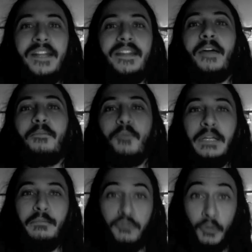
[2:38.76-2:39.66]
in there pretty
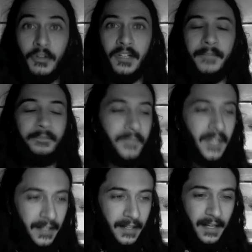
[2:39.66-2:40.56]
brutally.
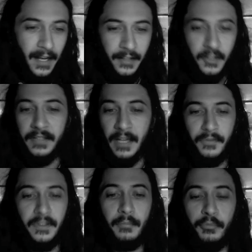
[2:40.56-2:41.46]
And there are
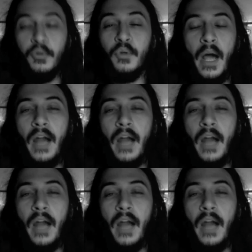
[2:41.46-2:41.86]
definitely brutal